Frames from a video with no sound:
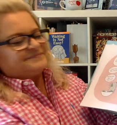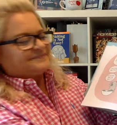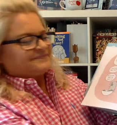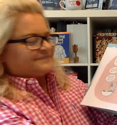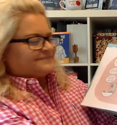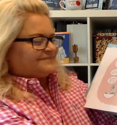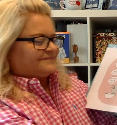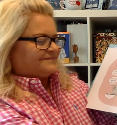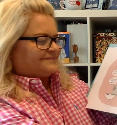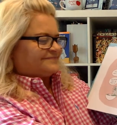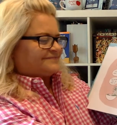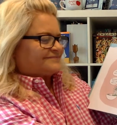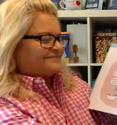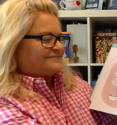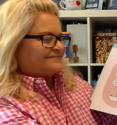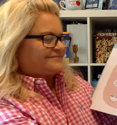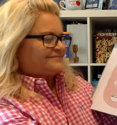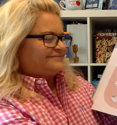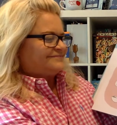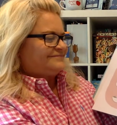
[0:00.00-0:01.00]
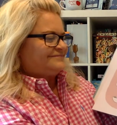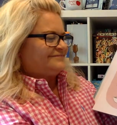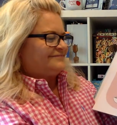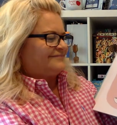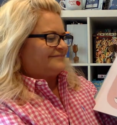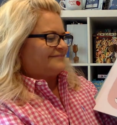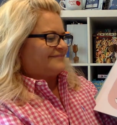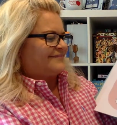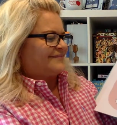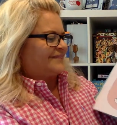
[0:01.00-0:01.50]

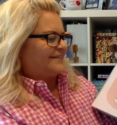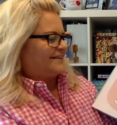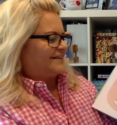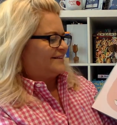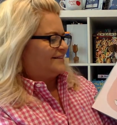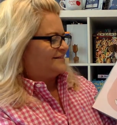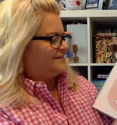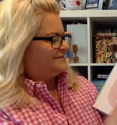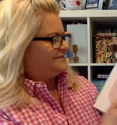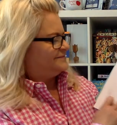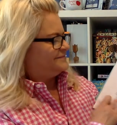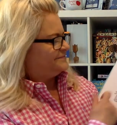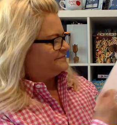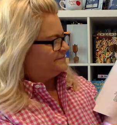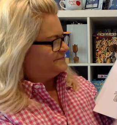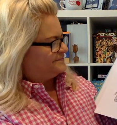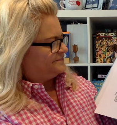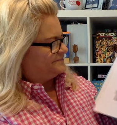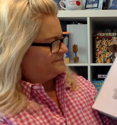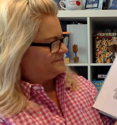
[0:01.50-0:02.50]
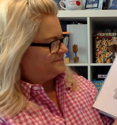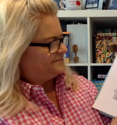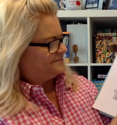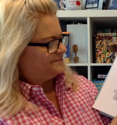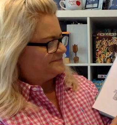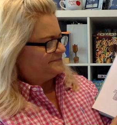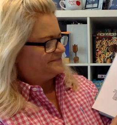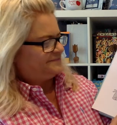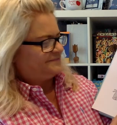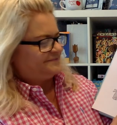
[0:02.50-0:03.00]

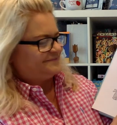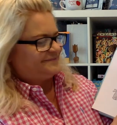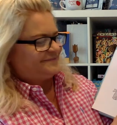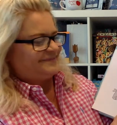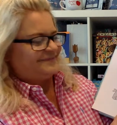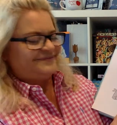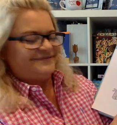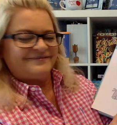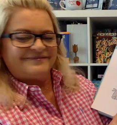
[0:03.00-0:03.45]
Nothing is said.